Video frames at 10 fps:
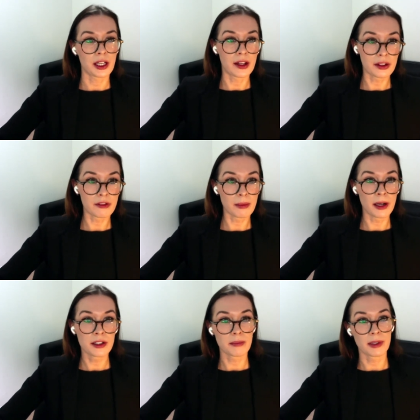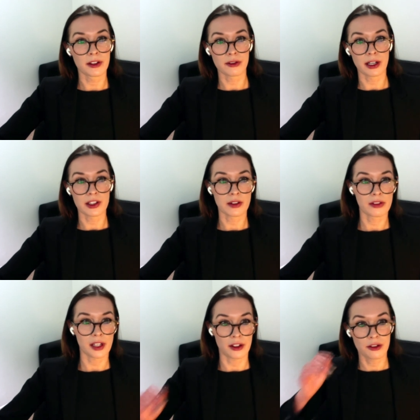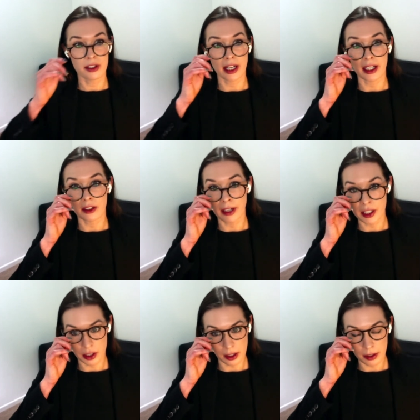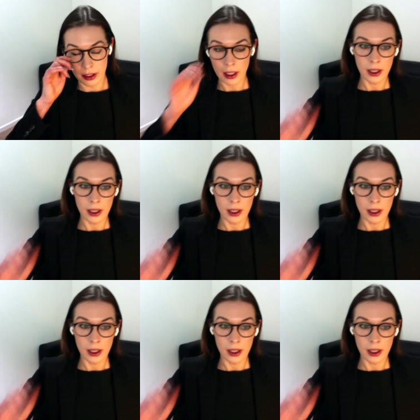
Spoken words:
is the remote administration of statutory declarations.